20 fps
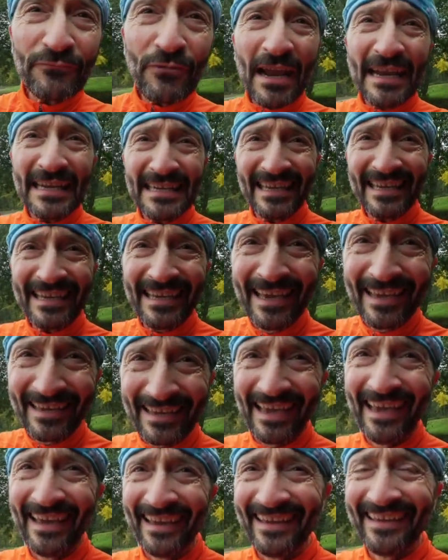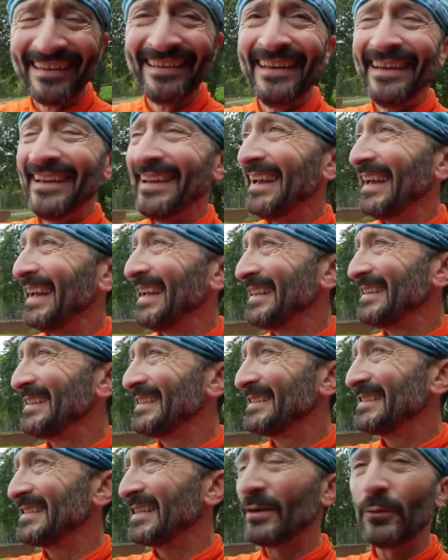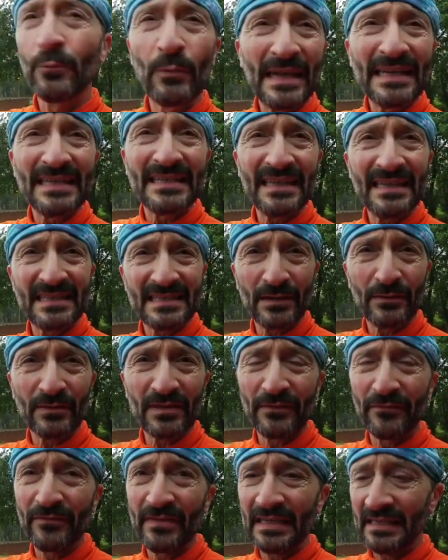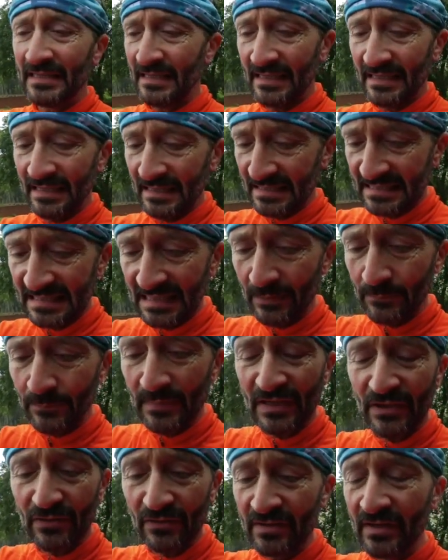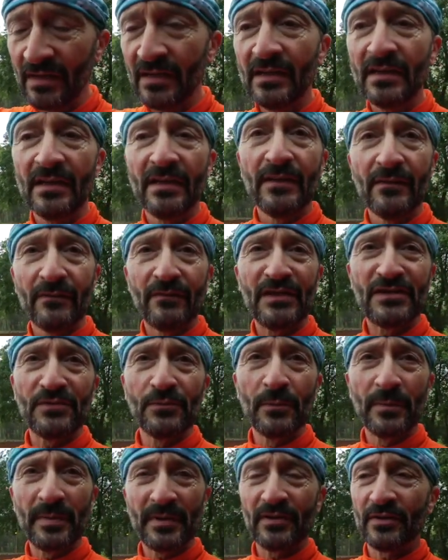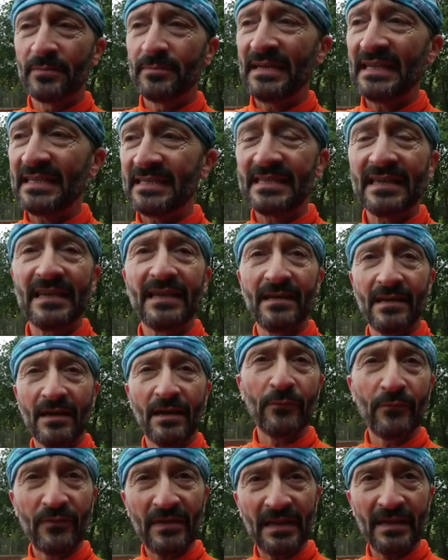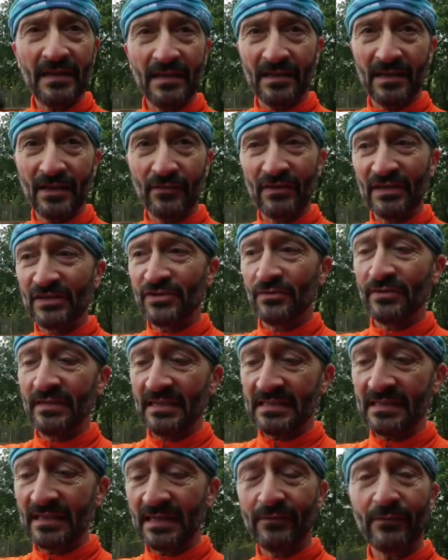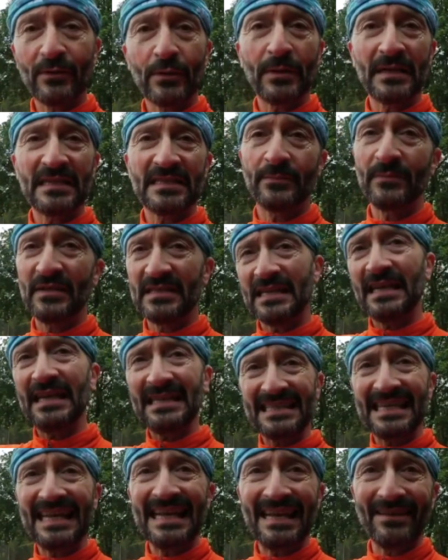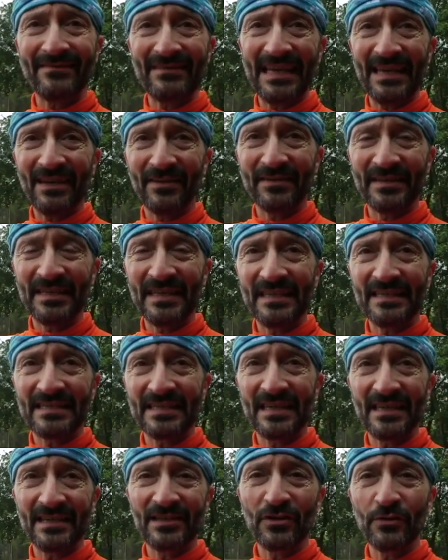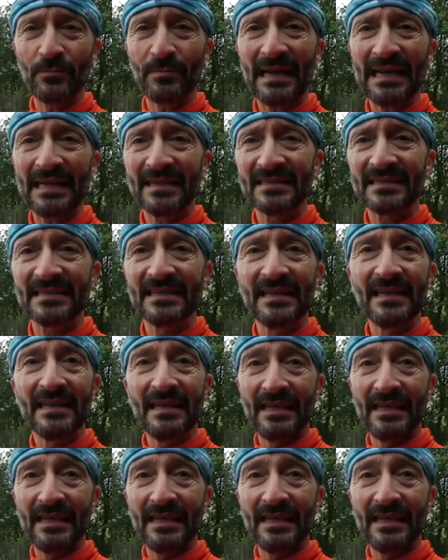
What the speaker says: rainy and windy, so I don't think the sound will be good, vision will be good, but hopefully you're enjoying this and give a quick summary. So let's get out there on these New Balance.